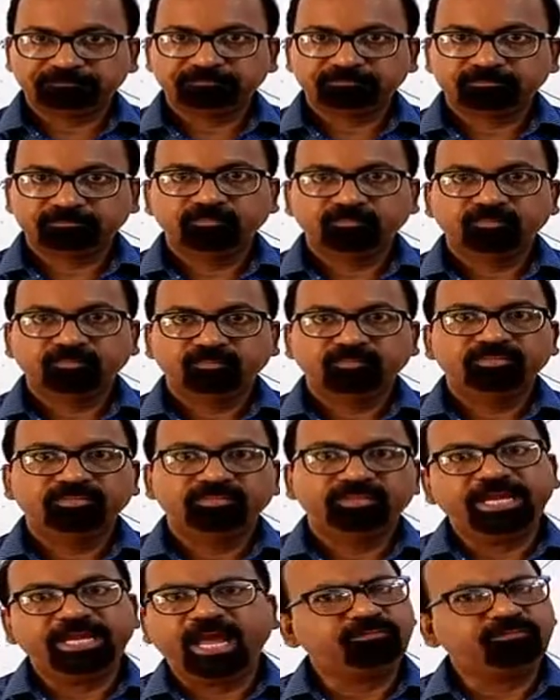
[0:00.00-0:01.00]
They
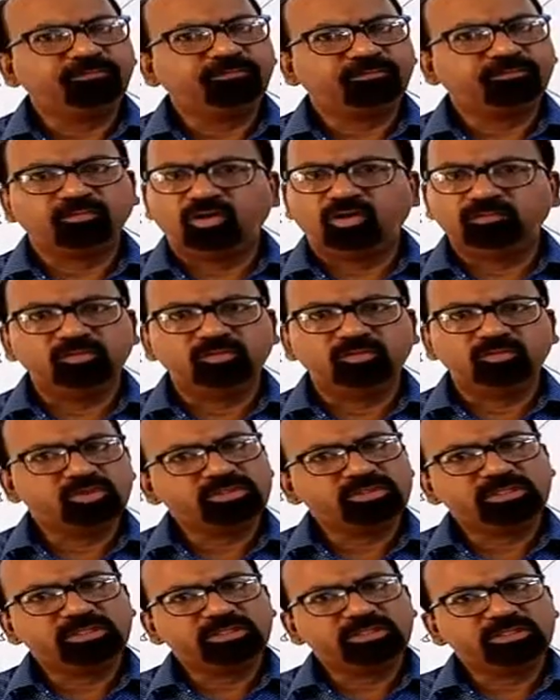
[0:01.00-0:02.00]
have almost the
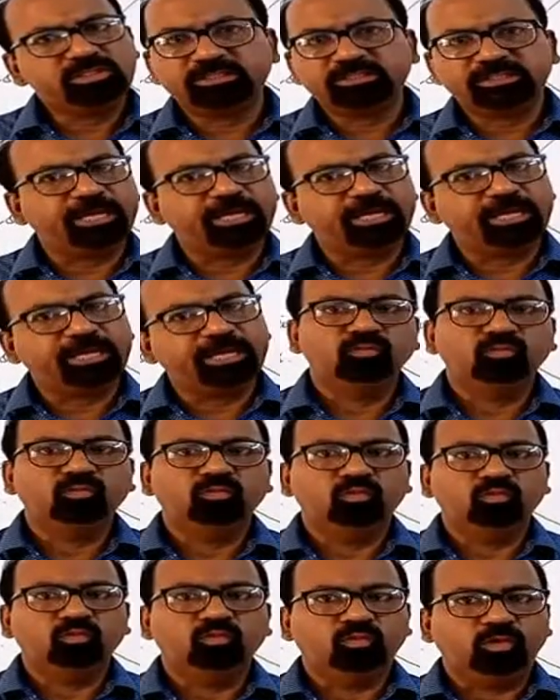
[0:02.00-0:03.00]
same weight.
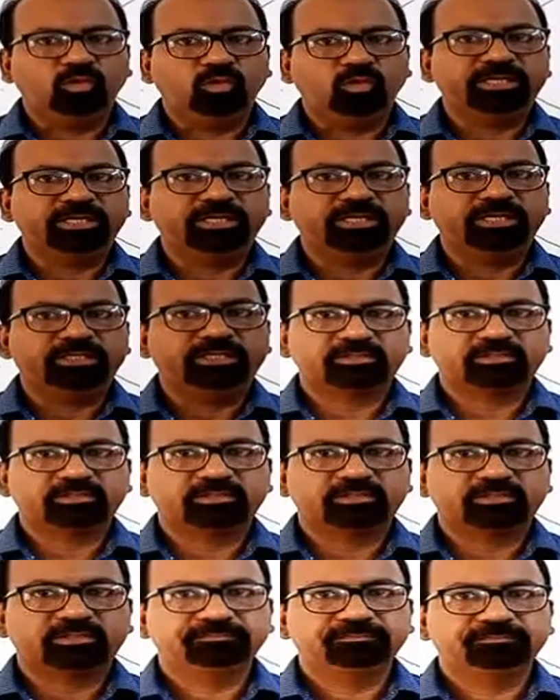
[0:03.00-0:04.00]

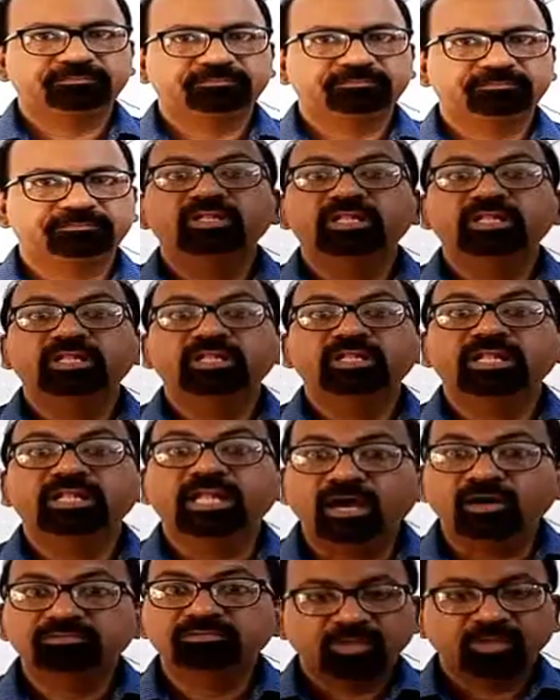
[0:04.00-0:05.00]
Now
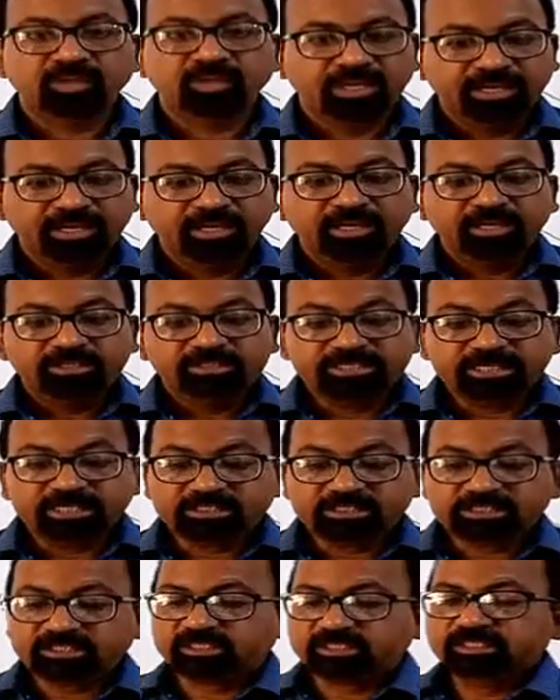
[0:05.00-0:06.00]

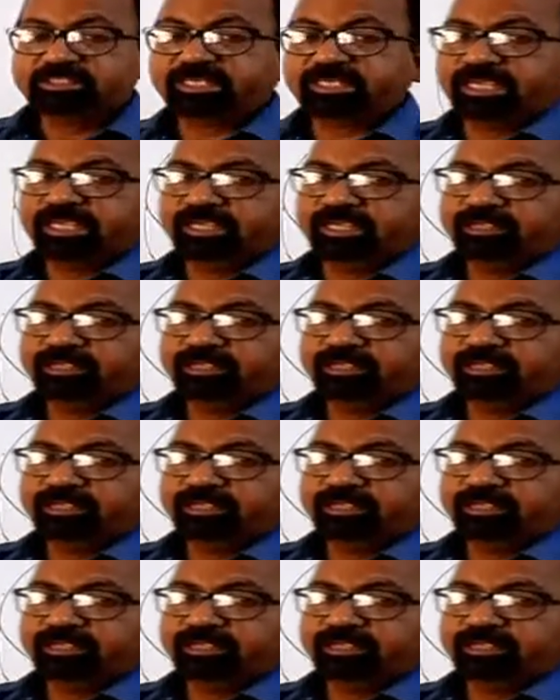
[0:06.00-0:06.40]
just see